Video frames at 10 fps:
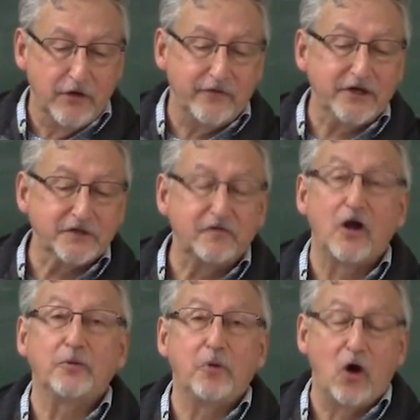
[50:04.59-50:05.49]
Things
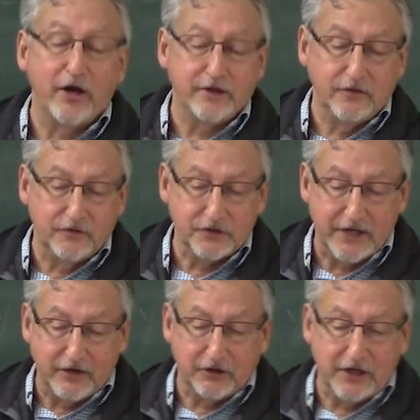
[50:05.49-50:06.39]
fall apart, the
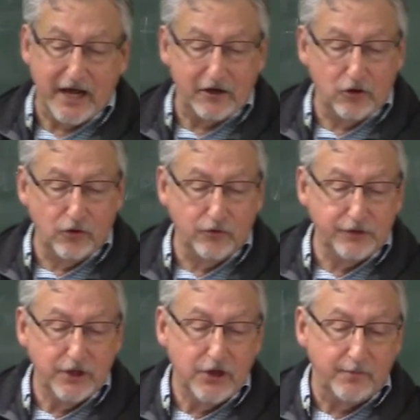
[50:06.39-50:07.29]
center cannot
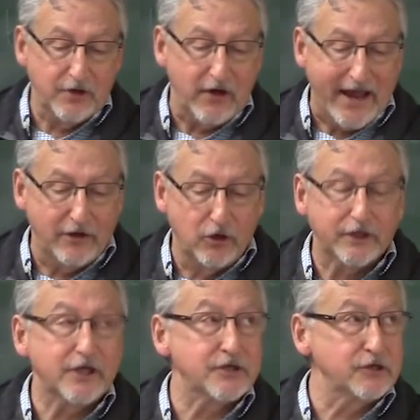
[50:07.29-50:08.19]
hold. Mere
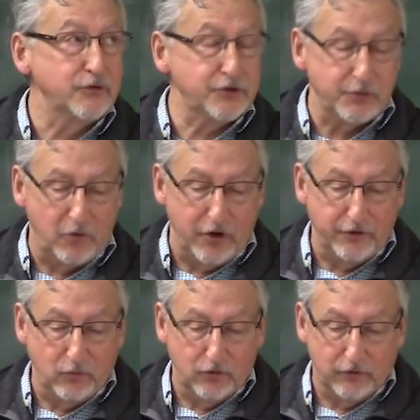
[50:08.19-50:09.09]
anarchy is loosed upon
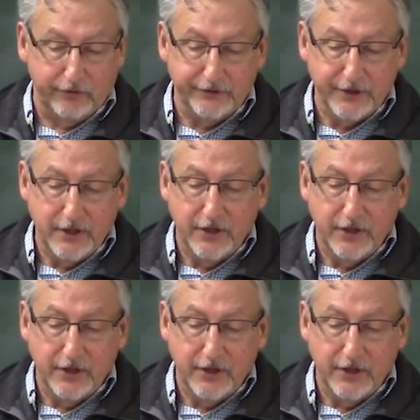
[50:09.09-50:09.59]
the world.